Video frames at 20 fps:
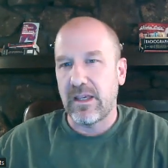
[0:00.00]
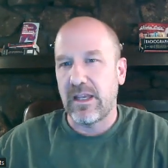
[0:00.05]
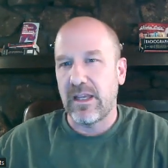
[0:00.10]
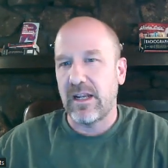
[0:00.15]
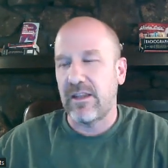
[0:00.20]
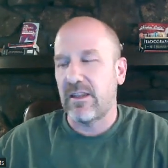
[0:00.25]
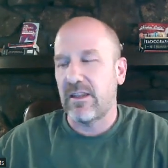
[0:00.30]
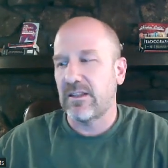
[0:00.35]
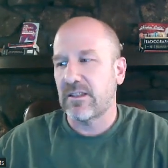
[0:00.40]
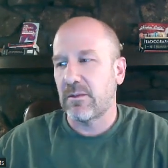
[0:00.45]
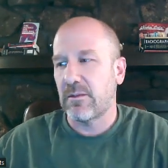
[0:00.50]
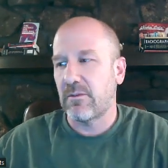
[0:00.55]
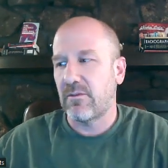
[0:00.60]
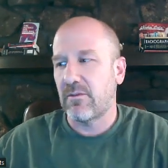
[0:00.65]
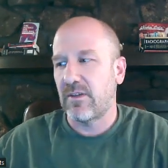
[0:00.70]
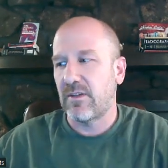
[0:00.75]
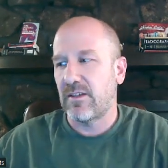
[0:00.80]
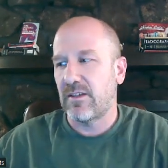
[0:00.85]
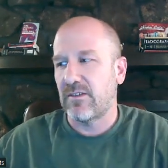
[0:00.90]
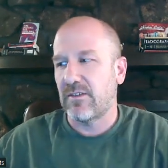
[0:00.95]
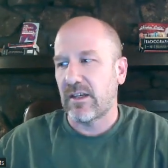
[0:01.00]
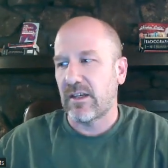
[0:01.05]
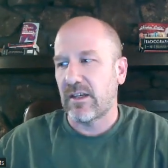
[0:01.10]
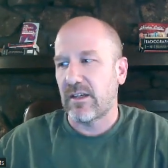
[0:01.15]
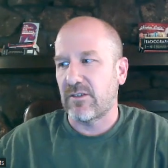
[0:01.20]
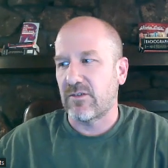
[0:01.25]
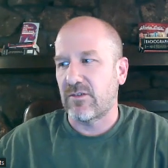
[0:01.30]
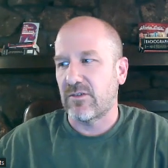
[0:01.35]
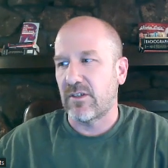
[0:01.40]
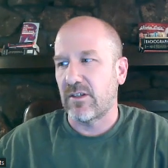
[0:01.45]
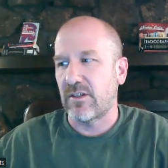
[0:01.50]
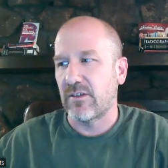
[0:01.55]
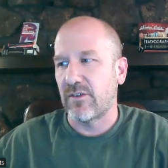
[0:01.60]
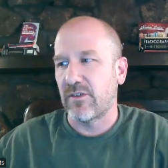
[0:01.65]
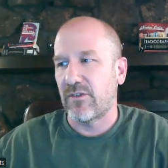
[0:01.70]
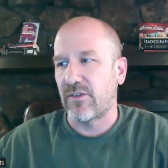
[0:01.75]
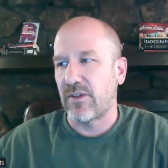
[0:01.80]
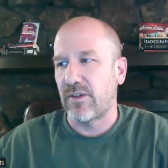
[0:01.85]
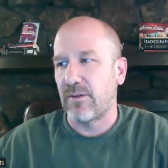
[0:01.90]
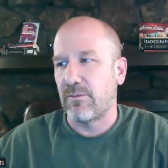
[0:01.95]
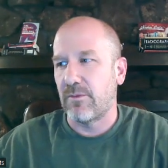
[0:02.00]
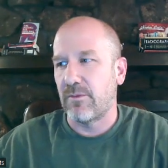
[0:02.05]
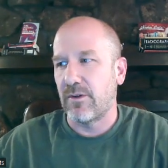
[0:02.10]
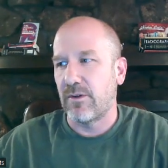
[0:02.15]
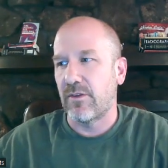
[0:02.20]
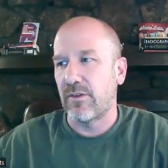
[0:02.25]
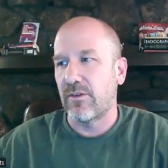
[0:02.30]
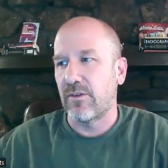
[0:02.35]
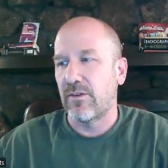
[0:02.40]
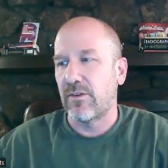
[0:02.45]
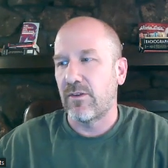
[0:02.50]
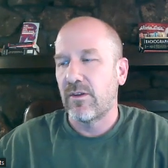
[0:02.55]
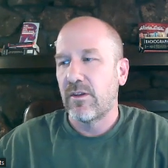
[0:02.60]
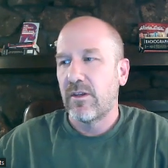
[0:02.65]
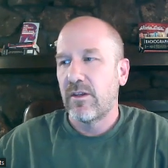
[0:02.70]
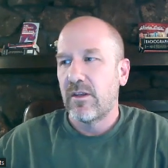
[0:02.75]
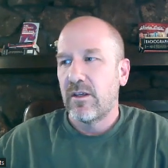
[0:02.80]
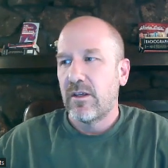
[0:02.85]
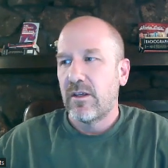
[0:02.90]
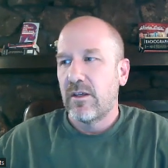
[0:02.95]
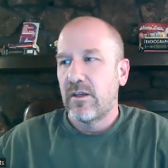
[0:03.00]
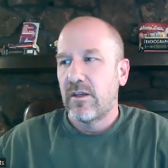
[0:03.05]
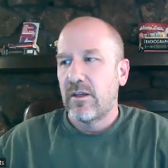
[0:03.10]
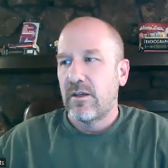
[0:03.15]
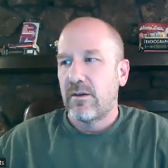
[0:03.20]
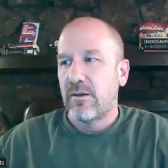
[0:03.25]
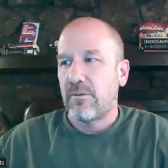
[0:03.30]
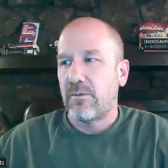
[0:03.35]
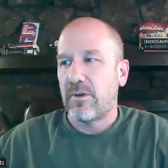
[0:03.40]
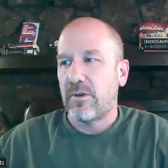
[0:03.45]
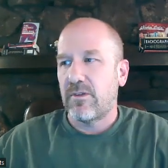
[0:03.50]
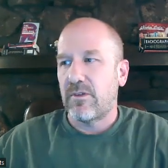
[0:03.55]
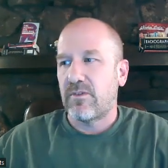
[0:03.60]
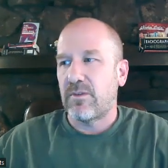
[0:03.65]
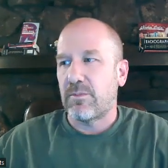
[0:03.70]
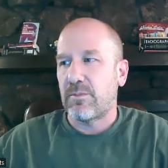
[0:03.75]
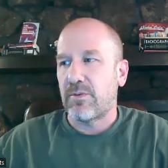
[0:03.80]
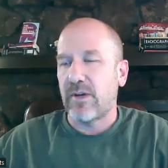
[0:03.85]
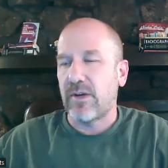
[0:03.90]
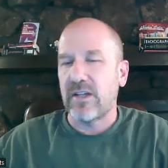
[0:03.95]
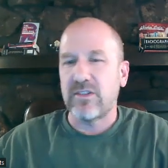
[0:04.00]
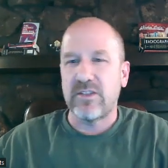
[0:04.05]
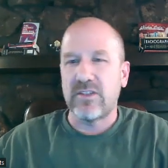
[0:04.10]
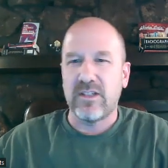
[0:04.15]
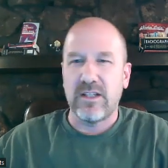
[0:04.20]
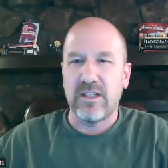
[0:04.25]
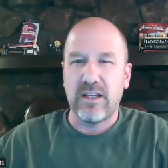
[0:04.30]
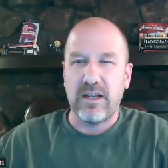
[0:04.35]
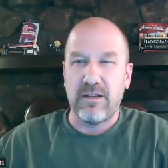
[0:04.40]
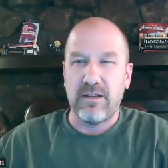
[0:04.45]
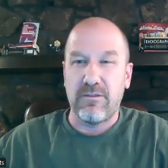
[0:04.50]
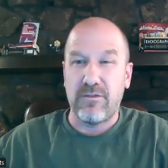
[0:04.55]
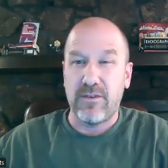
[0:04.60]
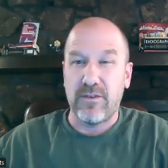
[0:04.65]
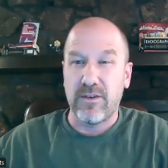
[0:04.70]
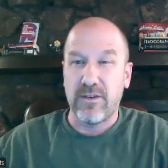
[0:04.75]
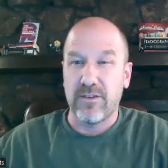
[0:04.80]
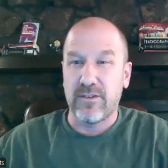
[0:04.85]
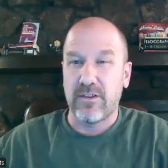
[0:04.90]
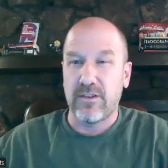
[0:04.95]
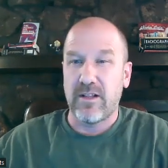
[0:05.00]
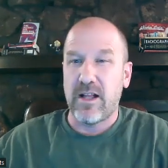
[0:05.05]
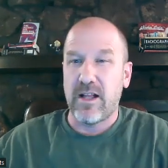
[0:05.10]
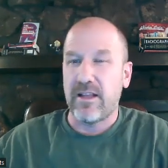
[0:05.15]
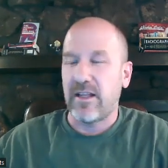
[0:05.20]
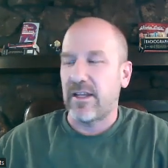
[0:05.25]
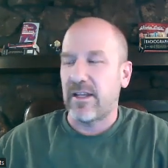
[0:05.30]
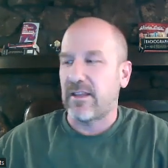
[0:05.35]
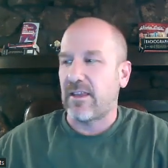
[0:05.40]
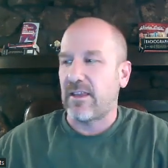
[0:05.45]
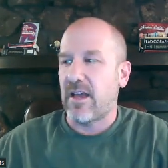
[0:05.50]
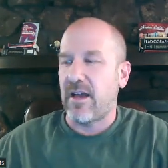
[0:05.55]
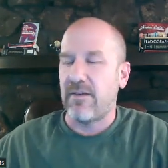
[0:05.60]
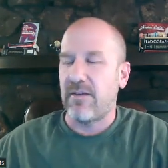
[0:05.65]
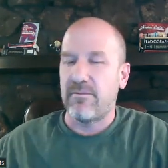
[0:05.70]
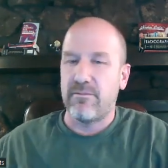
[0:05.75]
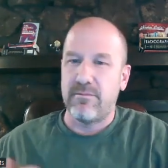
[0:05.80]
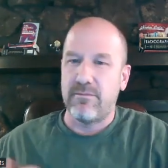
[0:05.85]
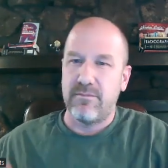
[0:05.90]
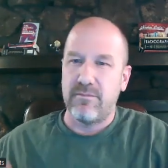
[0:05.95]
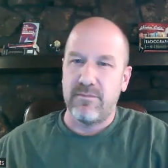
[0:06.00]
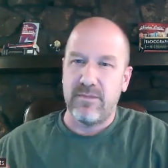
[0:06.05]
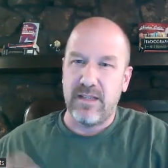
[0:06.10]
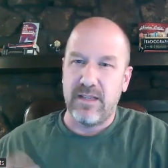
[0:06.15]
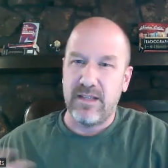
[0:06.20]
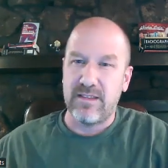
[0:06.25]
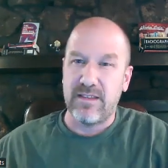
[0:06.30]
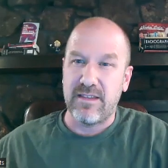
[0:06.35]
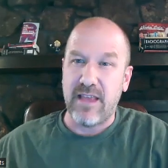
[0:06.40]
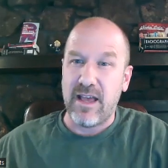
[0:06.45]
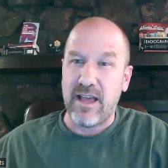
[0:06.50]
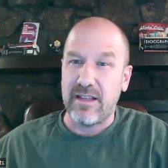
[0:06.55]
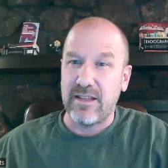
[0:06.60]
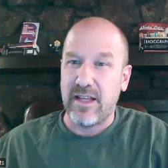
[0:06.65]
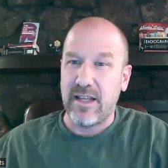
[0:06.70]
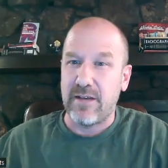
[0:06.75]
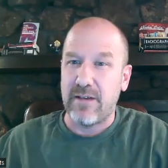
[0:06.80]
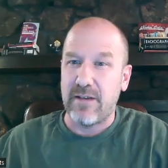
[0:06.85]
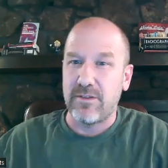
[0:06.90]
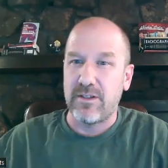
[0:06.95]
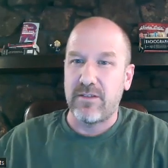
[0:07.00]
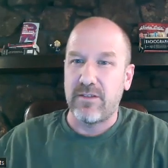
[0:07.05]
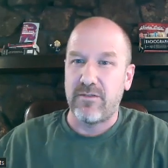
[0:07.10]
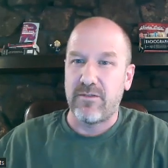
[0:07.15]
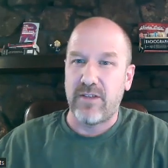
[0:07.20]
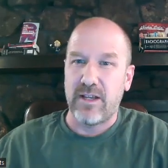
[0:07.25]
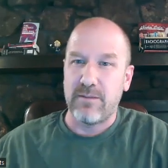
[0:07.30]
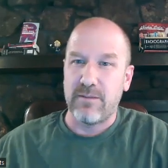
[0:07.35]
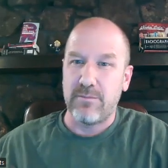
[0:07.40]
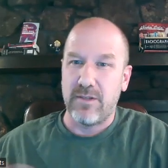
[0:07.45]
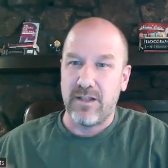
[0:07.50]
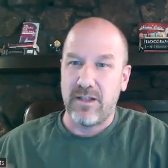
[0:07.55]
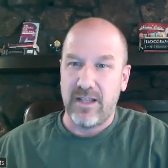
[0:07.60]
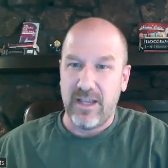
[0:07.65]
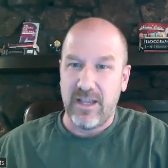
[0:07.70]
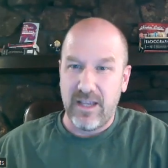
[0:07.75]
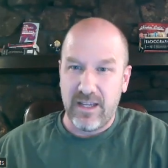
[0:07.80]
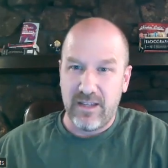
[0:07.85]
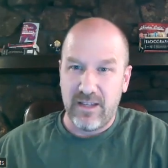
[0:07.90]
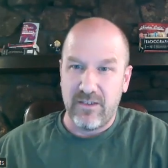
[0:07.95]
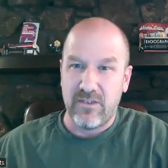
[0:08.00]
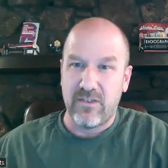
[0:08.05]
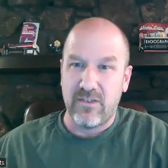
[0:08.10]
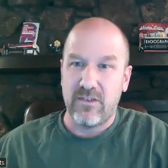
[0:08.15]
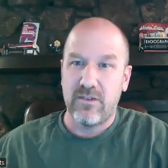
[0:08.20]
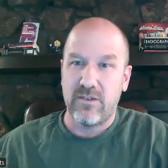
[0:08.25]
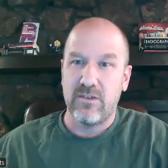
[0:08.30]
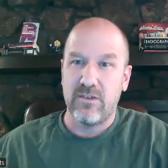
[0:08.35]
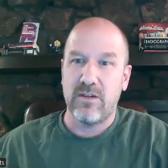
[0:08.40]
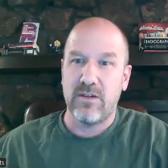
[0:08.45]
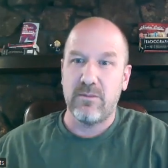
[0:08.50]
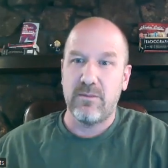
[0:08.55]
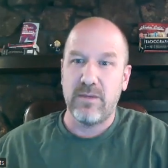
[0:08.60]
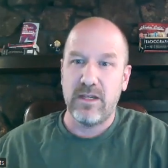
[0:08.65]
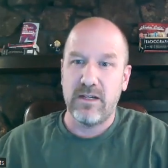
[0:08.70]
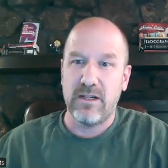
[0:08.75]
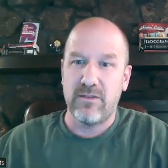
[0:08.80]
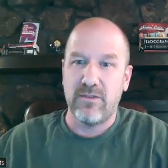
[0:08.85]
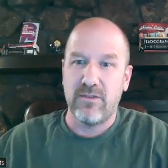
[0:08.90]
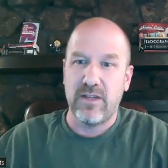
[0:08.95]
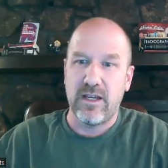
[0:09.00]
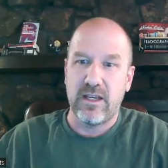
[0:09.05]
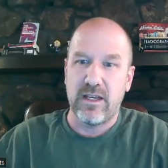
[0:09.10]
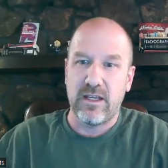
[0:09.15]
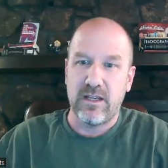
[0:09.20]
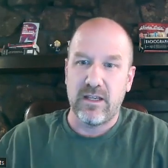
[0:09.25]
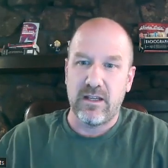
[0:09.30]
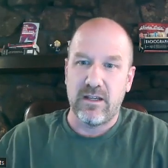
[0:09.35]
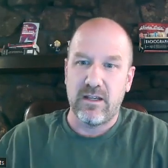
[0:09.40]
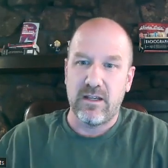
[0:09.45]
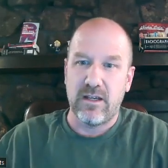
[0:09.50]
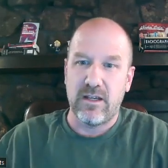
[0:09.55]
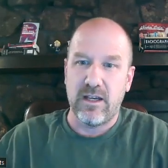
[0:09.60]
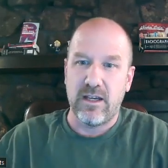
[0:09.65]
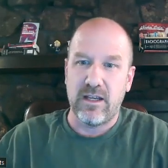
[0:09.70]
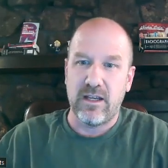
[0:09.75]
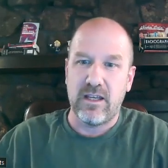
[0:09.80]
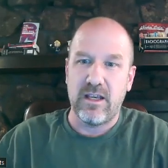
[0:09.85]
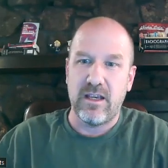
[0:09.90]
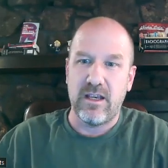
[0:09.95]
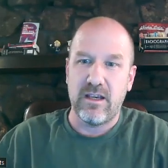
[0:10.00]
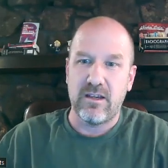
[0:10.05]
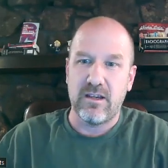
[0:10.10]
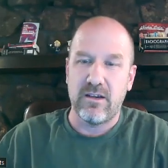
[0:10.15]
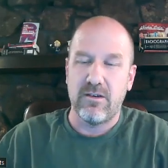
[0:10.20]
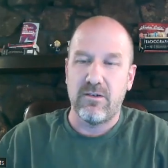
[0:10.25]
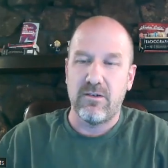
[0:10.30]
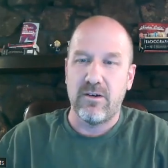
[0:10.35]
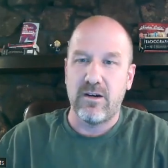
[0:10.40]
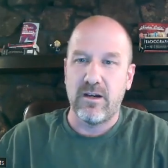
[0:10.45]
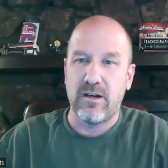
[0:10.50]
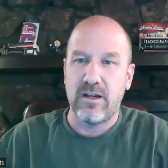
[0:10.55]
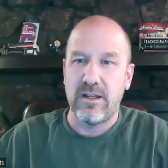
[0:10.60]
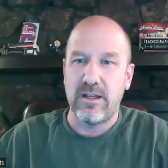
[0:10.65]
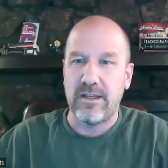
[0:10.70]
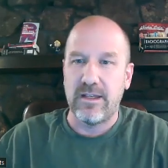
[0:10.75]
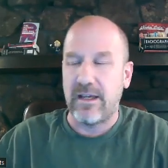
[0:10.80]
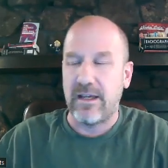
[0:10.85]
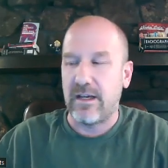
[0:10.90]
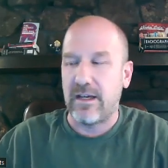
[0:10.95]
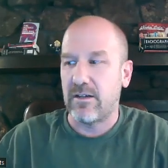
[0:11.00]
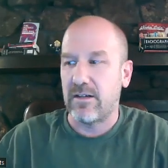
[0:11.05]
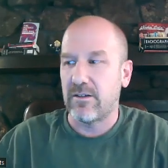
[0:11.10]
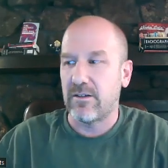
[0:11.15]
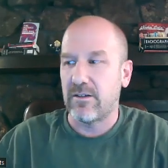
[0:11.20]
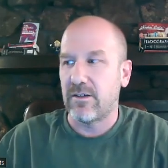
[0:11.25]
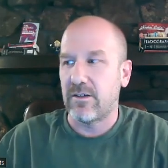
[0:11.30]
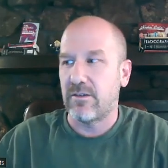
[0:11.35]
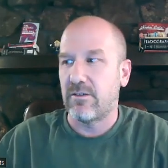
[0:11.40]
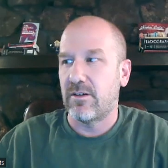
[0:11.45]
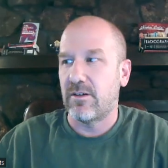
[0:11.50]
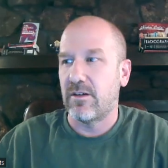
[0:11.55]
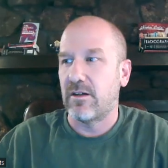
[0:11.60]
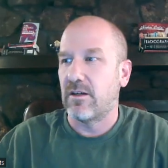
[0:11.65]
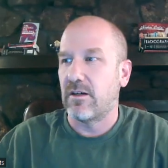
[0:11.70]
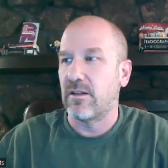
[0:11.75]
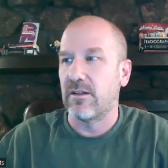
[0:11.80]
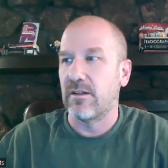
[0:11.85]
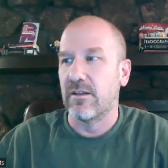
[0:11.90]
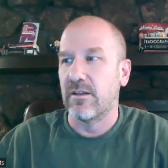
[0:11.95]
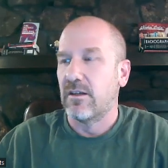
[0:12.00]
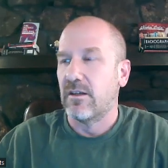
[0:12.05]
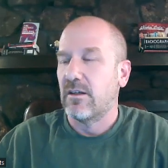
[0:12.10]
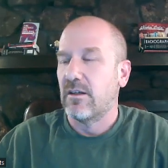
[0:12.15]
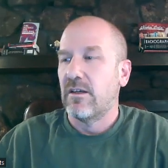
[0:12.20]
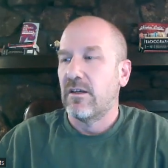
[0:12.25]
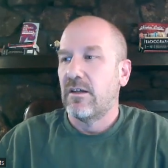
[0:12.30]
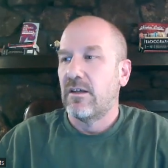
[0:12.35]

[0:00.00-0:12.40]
And I think some of it is like I struggle some with depression, and it feels a lot like that. It's that level of like malaise, you know what I mean? Of like, I can't go on, I'll go on.